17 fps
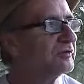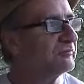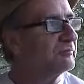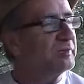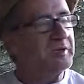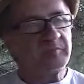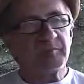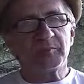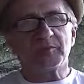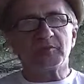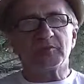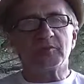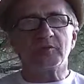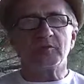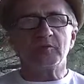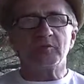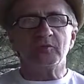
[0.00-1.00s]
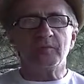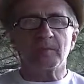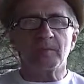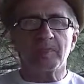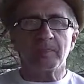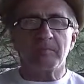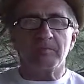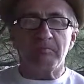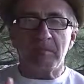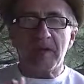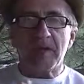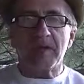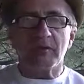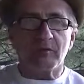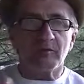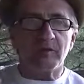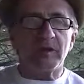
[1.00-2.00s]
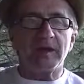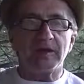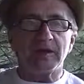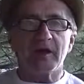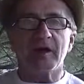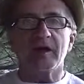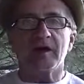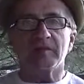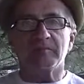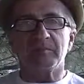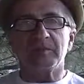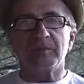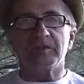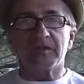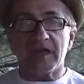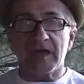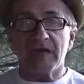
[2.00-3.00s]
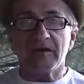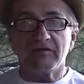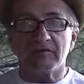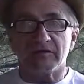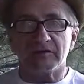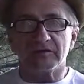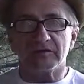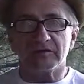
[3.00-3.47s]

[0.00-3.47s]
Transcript: of people who may or may not be in heaven,